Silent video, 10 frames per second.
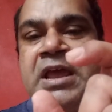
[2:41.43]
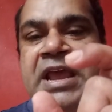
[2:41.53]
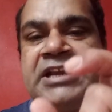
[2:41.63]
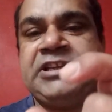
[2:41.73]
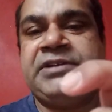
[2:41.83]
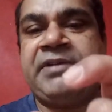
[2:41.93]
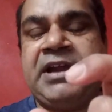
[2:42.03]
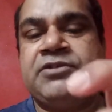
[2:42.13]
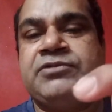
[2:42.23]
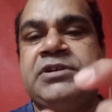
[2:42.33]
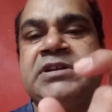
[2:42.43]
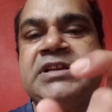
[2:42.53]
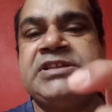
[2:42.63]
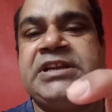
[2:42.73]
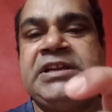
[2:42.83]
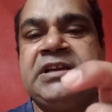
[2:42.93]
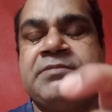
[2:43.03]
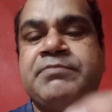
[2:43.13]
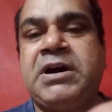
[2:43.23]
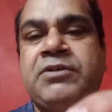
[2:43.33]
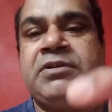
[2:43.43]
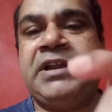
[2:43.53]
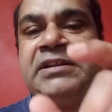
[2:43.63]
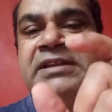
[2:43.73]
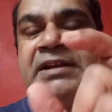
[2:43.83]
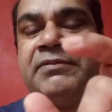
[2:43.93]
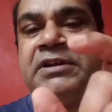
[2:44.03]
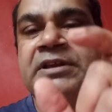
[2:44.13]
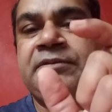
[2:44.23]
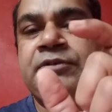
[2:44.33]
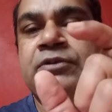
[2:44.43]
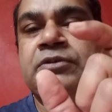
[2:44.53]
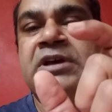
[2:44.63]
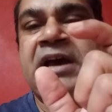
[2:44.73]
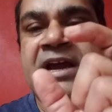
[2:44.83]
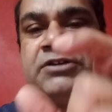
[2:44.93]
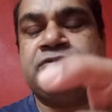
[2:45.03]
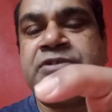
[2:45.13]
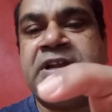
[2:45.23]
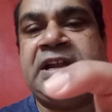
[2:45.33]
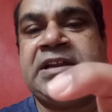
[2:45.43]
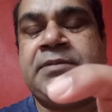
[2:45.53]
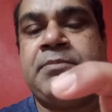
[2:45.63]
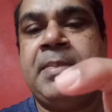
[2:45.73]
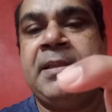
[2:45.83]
active hydrogen containing compound, and that will give you the hydrogen atom,